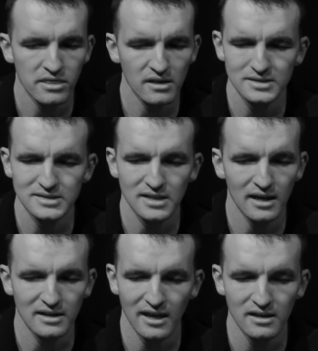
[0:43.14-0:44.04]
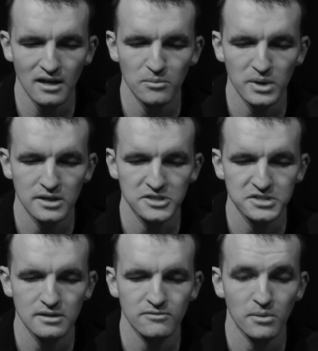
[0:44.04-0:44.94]
Thus, it cannot be
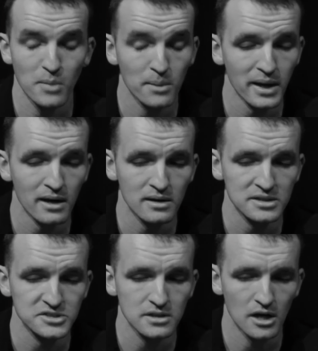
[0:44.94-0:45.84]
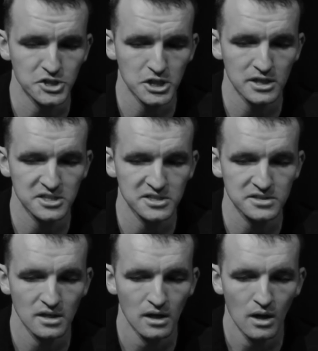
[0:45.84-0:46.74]
understood from our parents, our
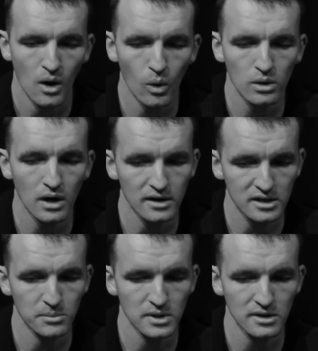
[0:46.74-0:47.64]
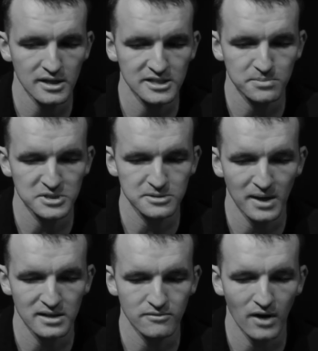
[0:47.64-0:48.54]
churches, or our community's
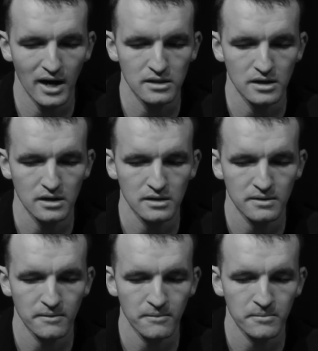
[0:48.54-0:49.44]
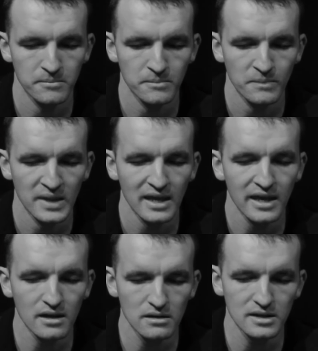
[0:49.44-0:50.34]
perspective either.
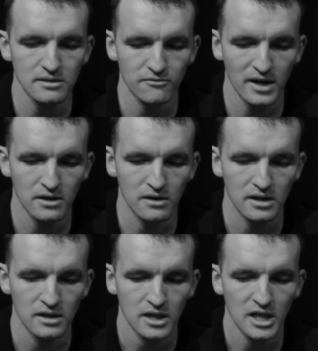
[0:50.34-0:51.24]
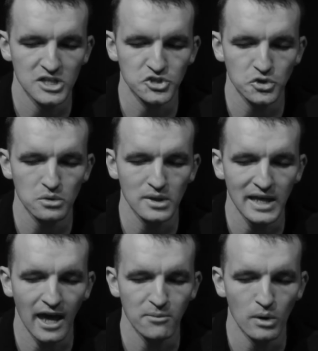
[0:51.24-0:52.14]
Healing the veteran is
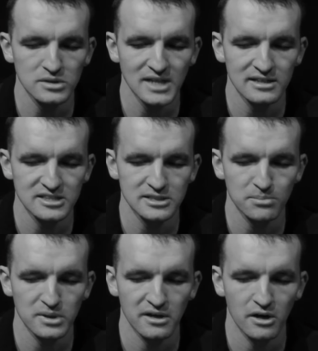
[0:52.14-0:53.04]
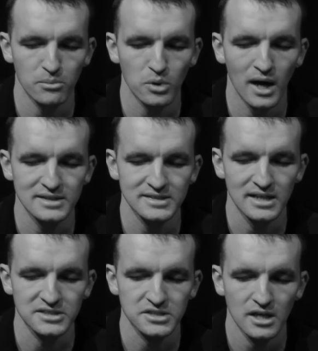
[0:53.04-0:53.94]
truly a multidisciplinary
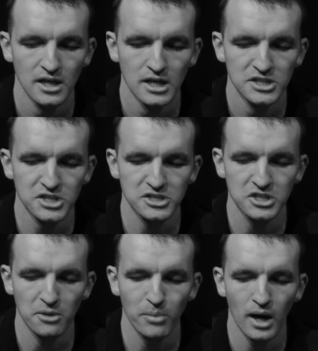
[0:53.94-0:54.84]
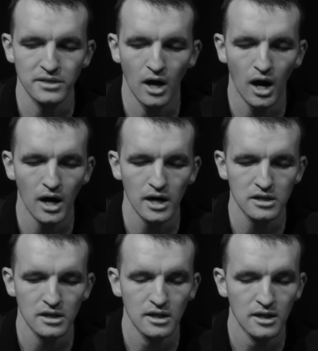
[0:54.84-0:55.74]
process, touching upon the heart,
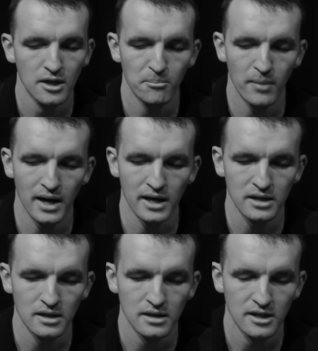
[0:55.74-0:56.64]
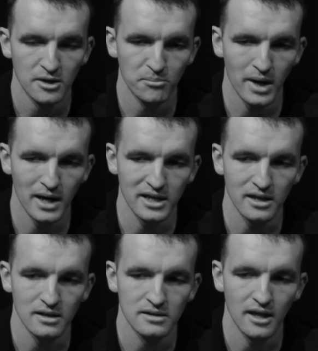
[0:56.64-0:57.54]
mind,
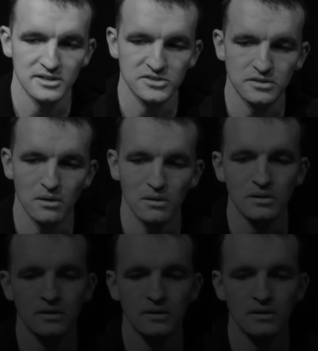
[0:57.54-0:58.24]
body, and soul.